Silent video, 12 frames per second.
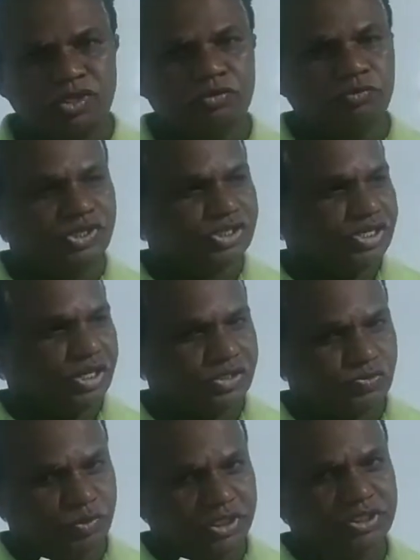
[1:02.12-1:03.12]
which
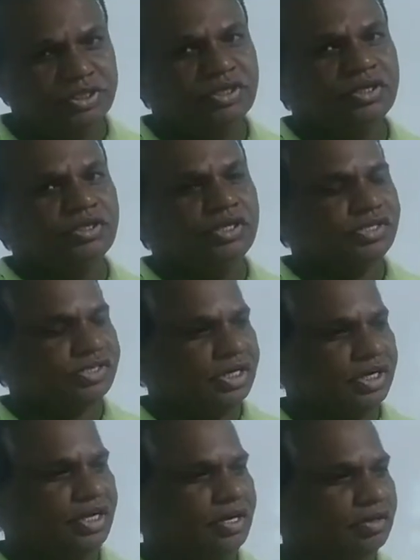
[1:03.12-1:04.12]
deals with the
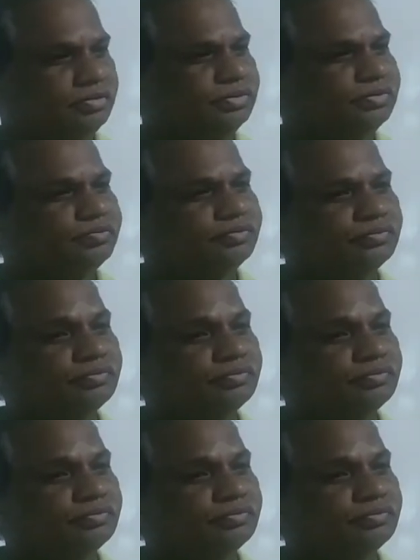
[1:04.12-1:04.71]
study of